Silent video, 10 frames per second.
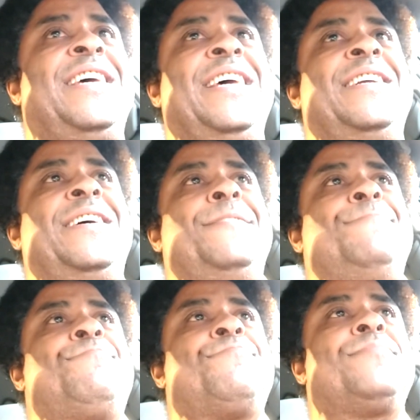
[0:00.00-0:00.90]

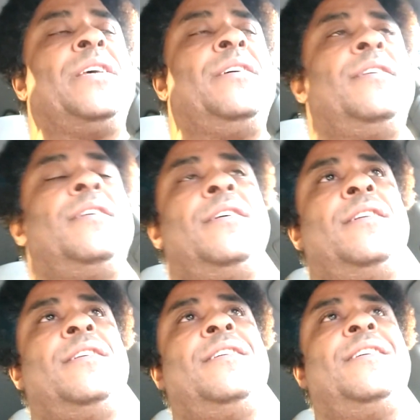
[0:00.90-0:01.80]
and
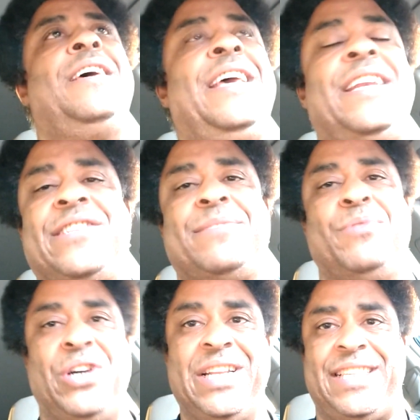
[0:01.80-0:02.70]
there's some
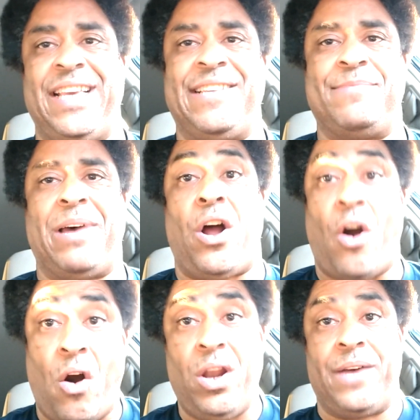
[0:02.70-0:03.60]
good things about
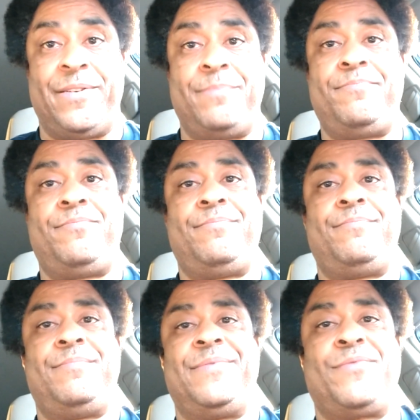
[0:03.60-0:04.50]
all of them,
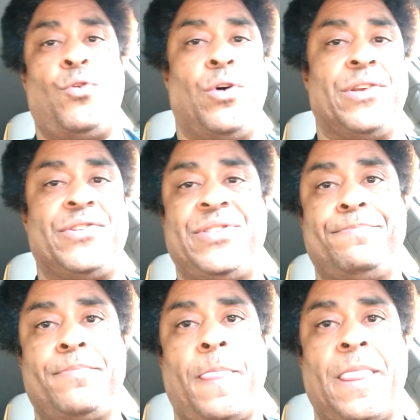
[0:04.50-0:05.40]
of course.
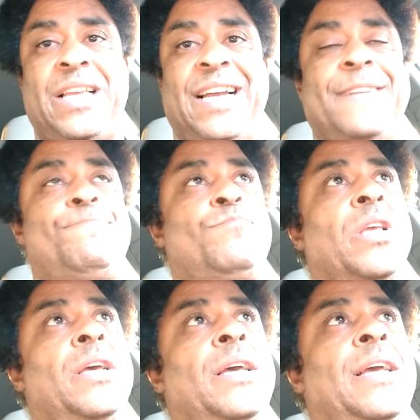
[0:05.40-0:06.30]
Okay,
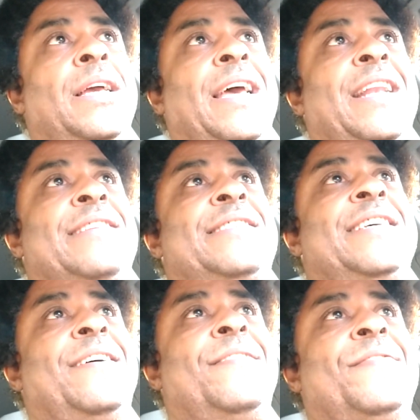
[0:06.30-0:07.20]
and let's
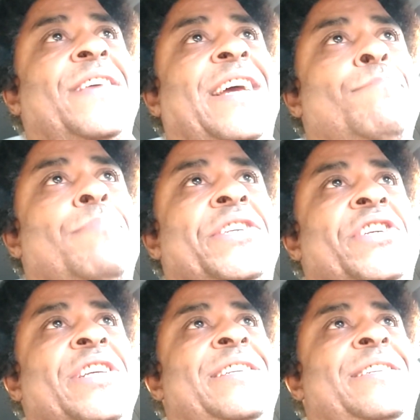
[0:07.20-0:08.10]
see, I think I
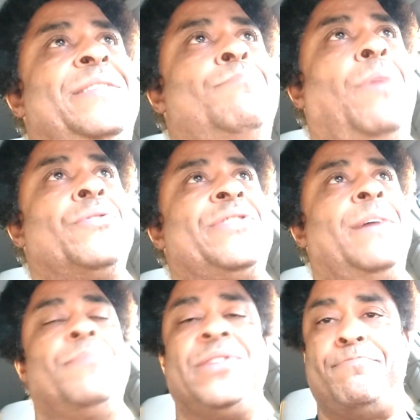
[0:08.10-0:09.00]
mentioned most of
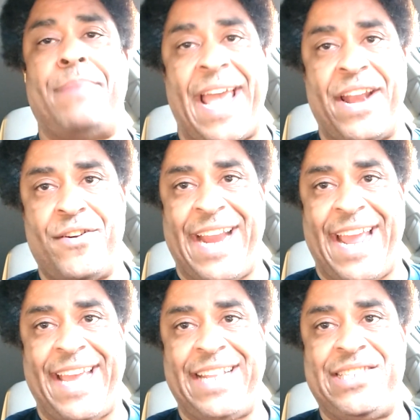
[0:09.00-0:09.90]
them. There's banner
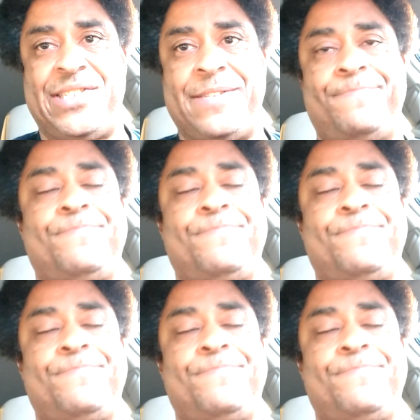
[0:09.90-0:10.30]
ads,